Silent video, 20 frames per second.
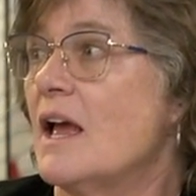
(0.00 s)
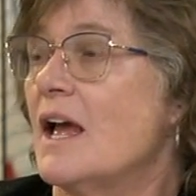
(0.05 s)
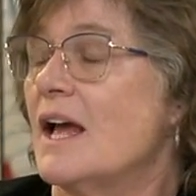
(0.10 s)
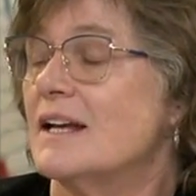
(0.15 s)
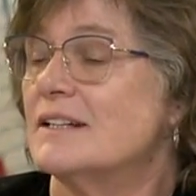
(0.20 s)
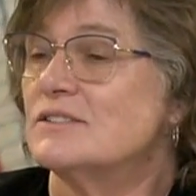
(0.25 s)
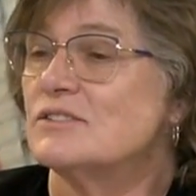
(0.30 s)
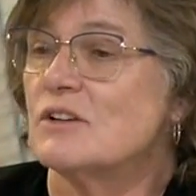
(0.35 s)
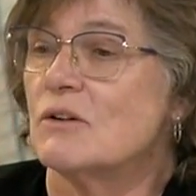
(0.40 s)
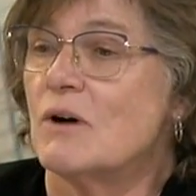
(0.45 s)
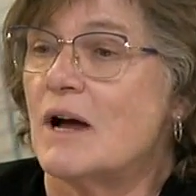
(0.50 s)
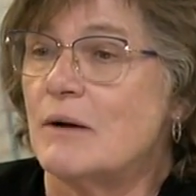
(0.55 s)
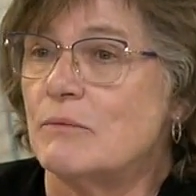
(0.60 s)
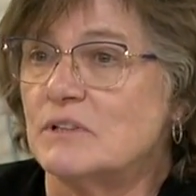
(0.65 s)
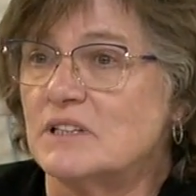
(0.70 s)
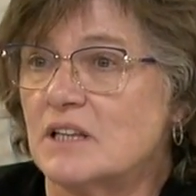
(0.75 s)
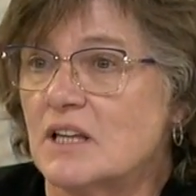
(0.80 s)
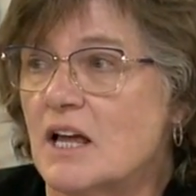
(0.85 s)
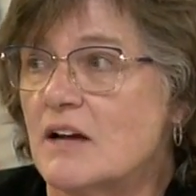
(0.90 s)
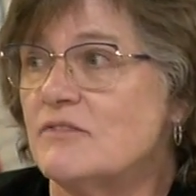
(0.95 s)
And so I
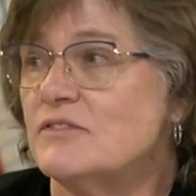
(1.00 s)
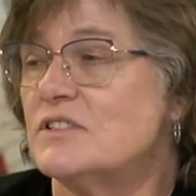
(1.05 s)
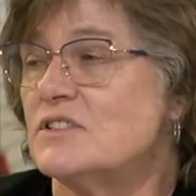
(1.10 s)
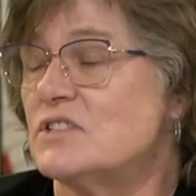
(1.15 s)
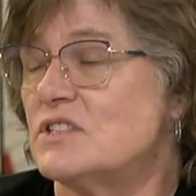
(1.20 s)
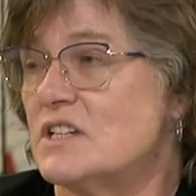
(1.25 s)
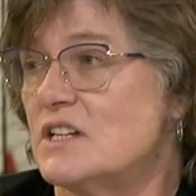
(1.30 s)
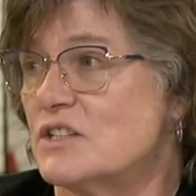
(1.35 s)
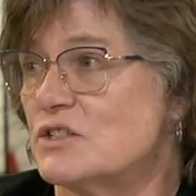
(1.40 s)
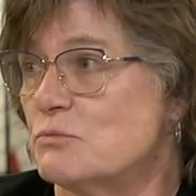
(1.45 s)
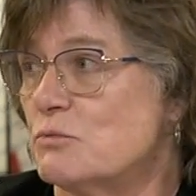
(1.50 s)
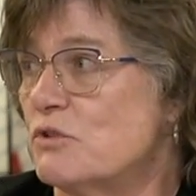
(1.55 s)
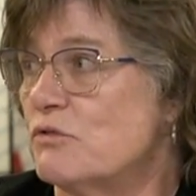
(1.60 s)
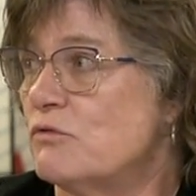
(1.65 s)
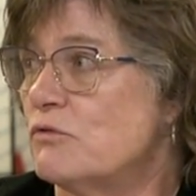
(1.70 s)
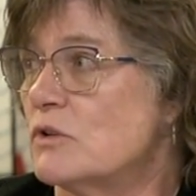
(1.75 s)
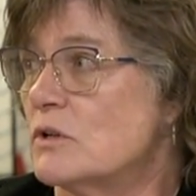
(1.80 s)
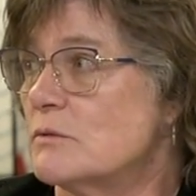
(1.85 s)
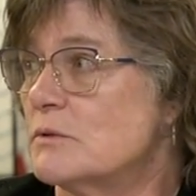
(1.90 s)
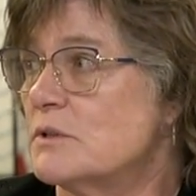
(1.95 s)
would love to see us move
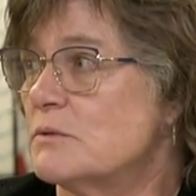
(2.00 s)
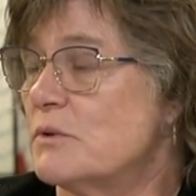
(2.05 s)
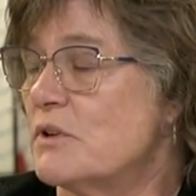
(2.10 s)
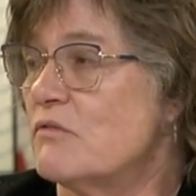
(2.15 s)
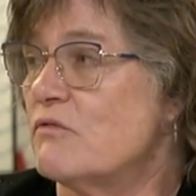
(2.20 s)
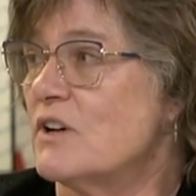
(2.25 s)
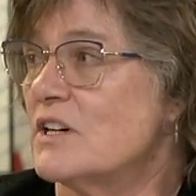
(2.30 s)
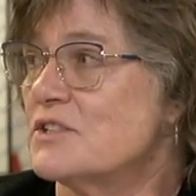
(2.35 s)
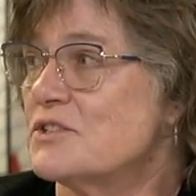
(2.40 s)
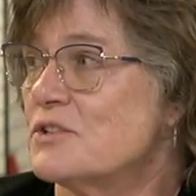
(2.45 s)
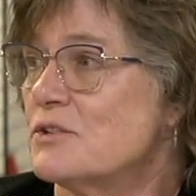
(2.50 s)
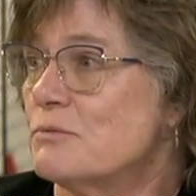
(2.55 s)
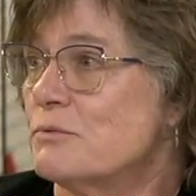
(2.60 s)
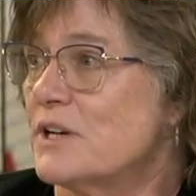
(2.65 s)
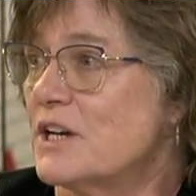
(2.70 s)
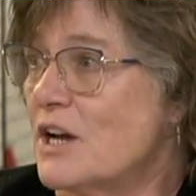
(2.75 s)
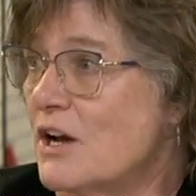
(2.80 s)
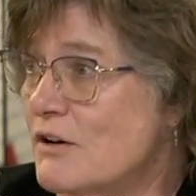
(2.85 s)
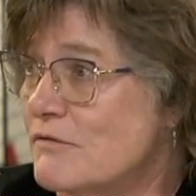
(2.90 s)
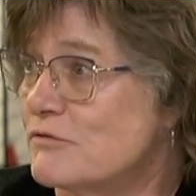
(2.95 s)
forward with functional
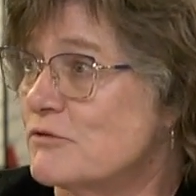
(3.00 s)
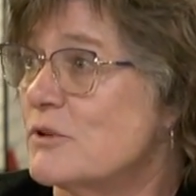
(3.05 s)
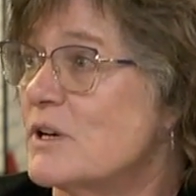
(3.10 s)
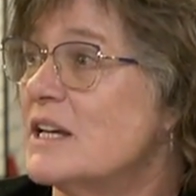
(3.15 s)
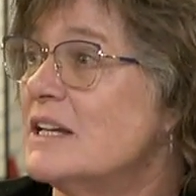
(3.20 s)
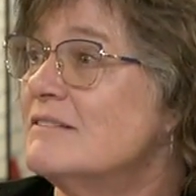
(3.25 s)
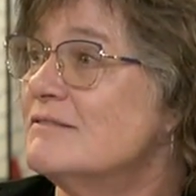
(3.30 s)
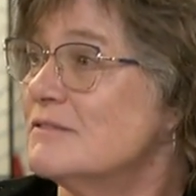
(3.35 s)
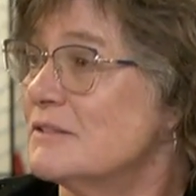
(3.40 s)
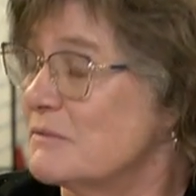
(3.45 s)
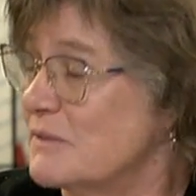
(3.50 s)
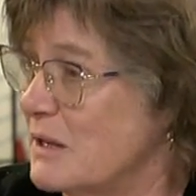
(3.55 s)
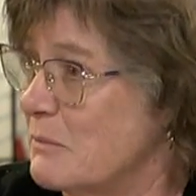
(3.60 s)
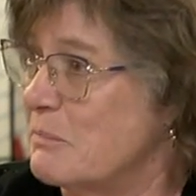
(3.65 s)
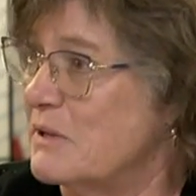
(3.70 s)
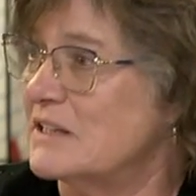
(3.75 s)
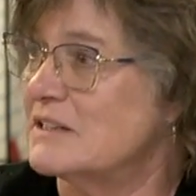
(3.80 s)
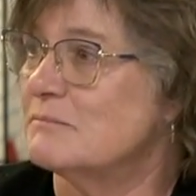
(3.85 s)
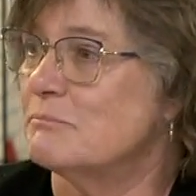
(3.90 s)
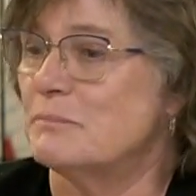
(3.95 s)
recovery, the
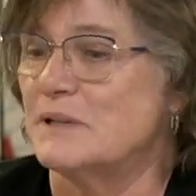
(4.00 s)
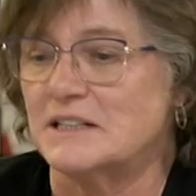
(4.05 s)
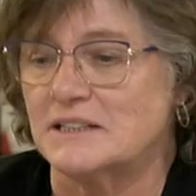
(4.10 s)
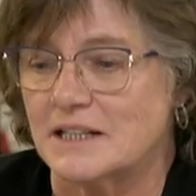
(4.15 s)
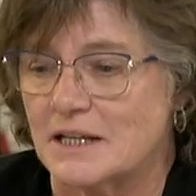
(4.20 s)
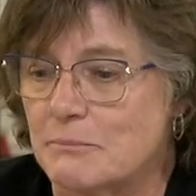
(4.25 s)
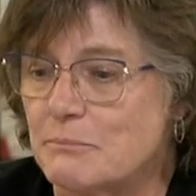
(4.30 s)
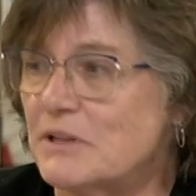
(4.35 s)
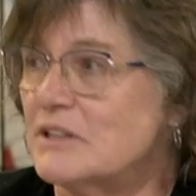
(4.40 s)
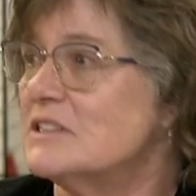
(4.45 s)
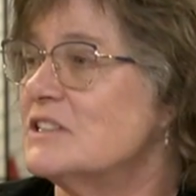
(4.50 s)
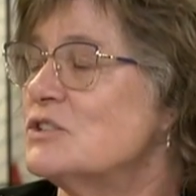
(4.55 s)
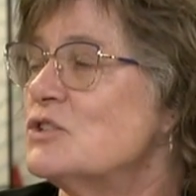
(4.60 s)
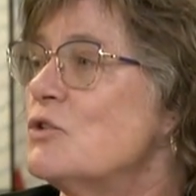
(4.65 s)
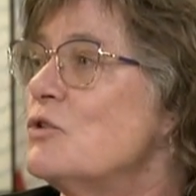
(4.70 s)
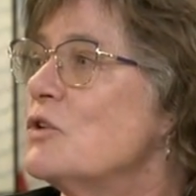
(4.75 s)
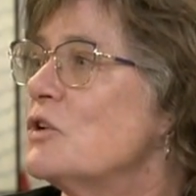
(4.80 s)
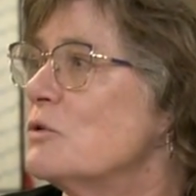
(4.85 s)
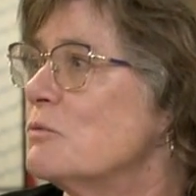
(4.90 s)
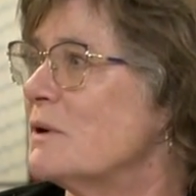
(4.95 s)
build, building a building
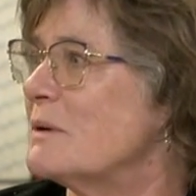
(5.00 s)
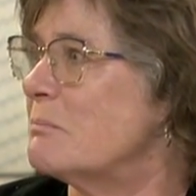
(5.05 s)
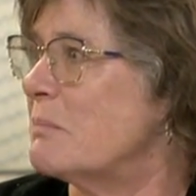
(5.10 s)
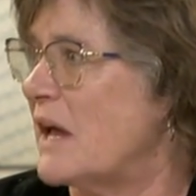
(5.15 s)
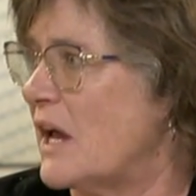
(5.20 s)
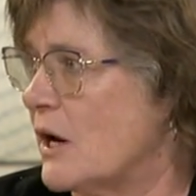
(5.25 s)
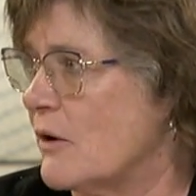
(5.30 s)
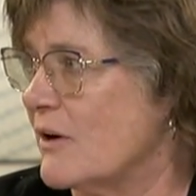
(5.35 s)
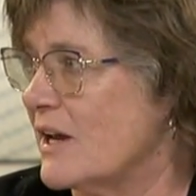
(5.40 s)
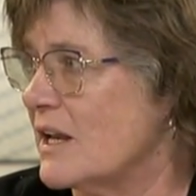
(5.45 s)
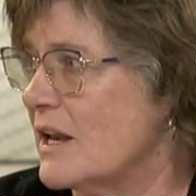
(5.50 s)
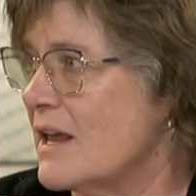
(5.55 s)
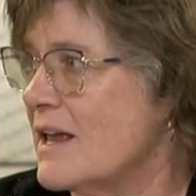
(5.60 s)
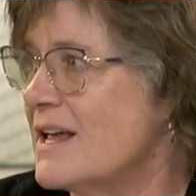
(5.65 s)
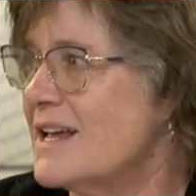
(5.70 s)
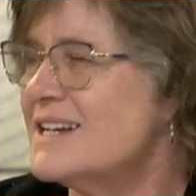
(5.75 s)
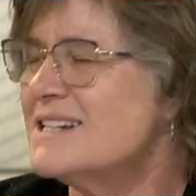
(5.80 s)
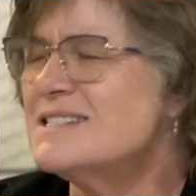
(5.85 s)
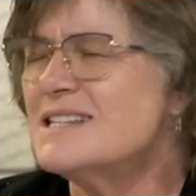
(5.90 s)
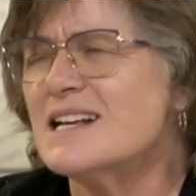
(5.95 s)
so you can repair it,
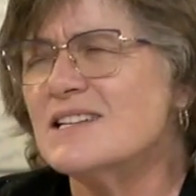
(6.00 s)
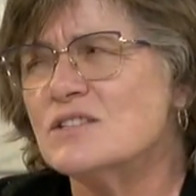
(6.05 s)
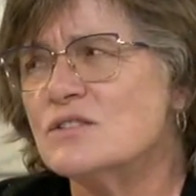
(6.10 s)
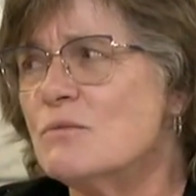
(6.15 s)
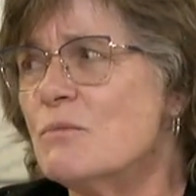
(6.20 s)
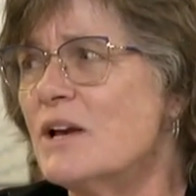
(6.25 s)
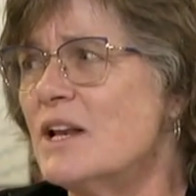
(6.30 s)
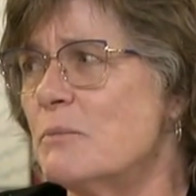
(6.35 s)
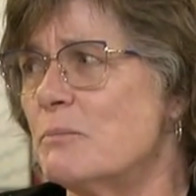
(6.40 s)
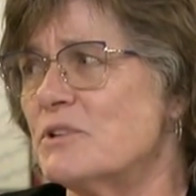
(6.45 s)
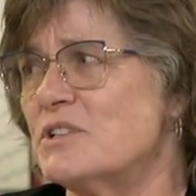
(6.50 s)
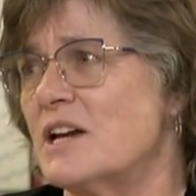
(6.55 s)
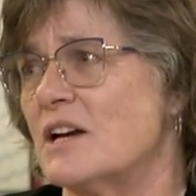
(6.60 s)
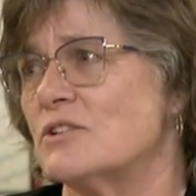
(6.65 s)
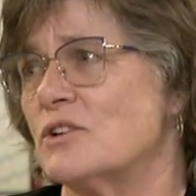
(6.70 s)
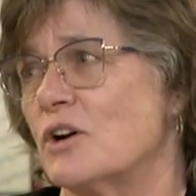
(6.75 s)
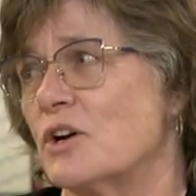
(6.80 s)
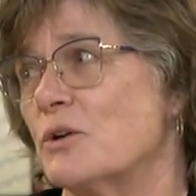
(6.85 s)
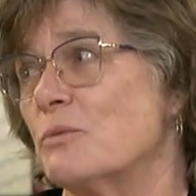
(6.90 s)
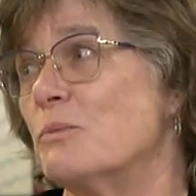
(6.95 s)
because that's the way to
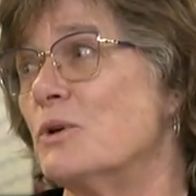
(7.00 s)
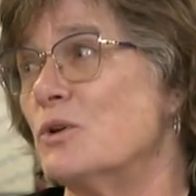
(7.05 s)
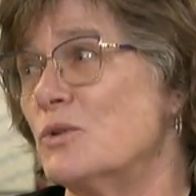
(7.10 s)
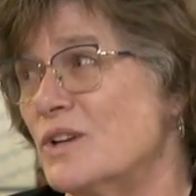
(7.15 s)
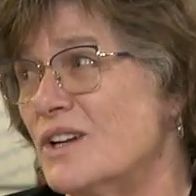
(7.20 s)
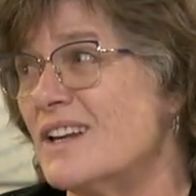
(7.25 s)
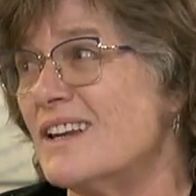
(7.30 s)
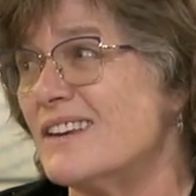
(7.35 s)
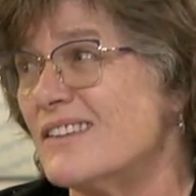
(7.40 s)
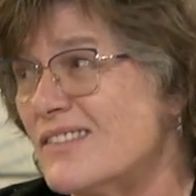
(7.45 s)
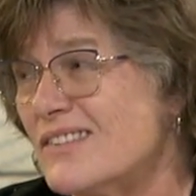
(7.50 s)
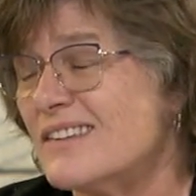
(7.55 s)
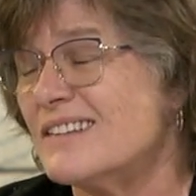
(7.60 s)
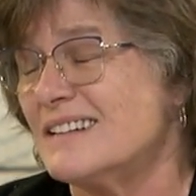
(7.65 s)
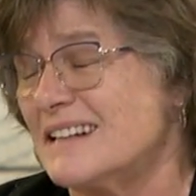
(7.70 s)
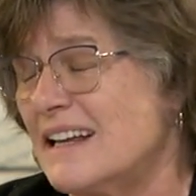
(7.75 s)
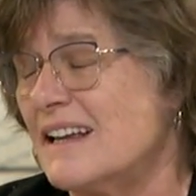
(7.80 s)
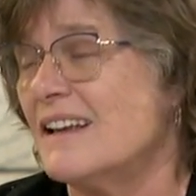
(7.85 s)
protect our communities.